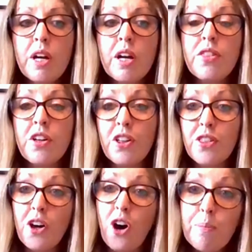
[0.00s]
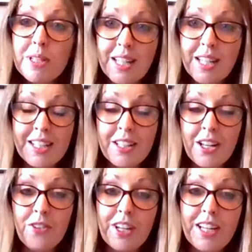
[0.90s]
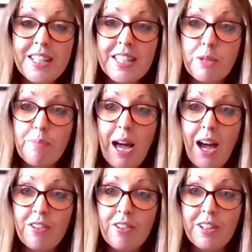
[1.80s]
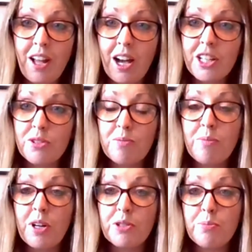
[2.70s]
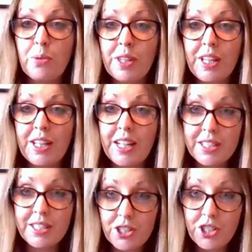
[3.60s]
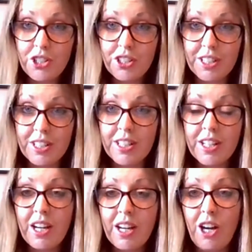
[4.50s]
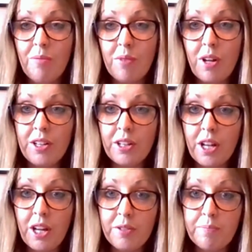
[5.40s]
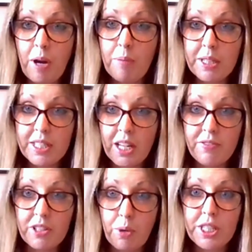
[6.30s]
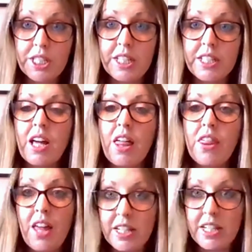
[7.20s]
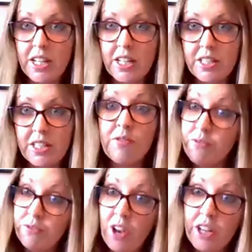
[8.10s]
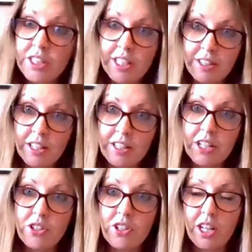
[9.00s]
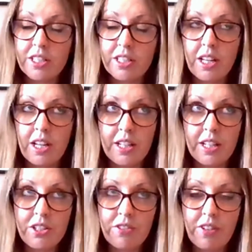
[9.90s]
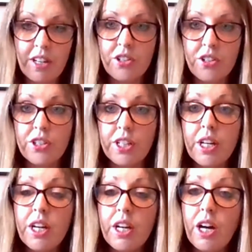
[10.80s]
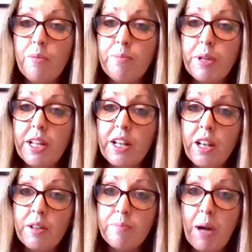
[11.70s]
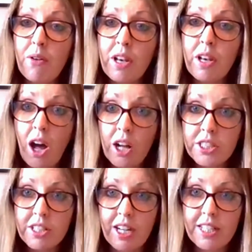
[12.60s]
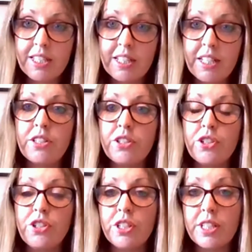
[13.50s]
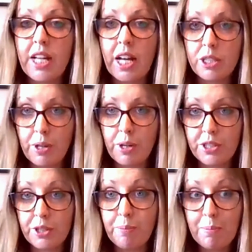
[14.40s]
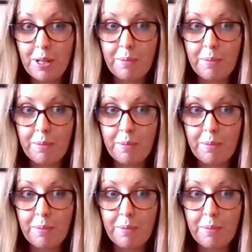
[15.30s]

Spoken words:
the opposite of it is that power lies much more within institutions and public service bodies than it does, and largely the centralised nature of our country, but power largely rests in institutions as opposed to people and